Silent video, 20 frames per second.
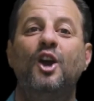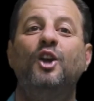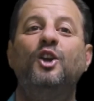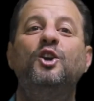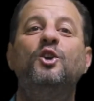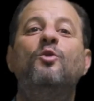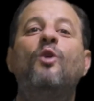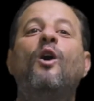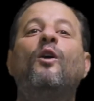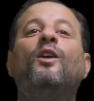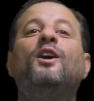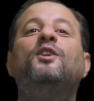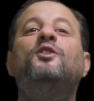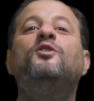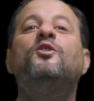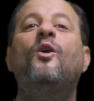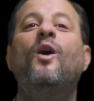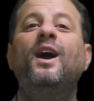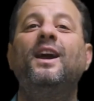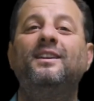You are
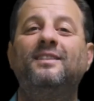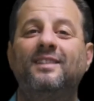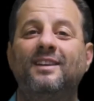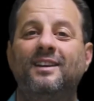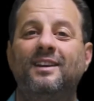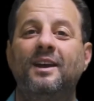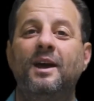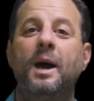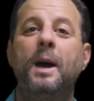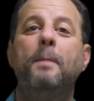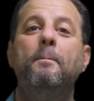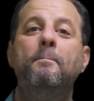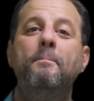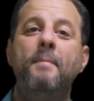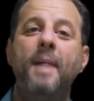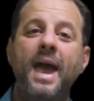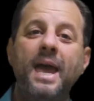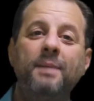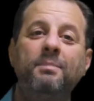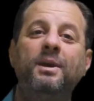anointed,
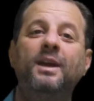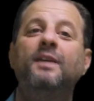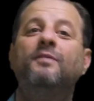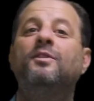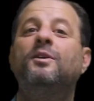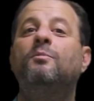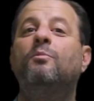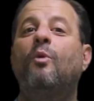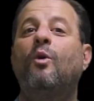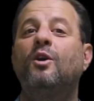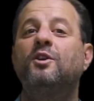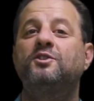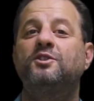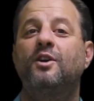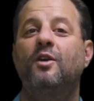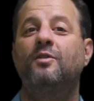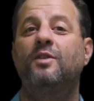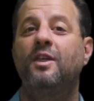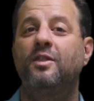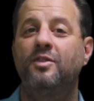maybe even more
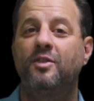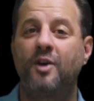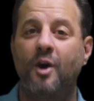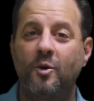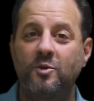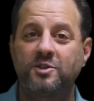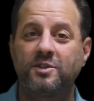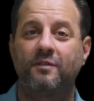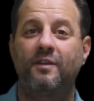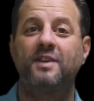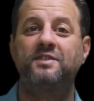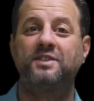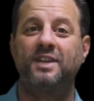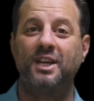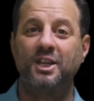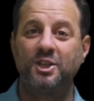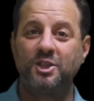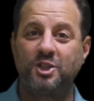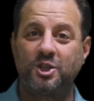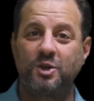so than those of us
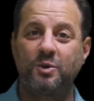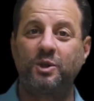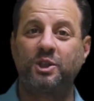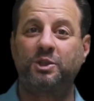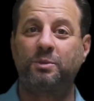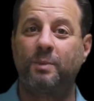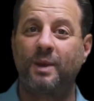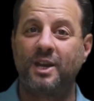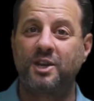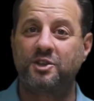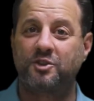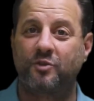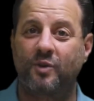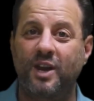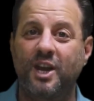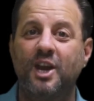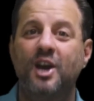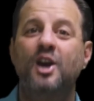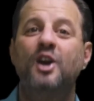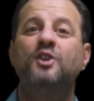in Jewish
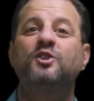ministry,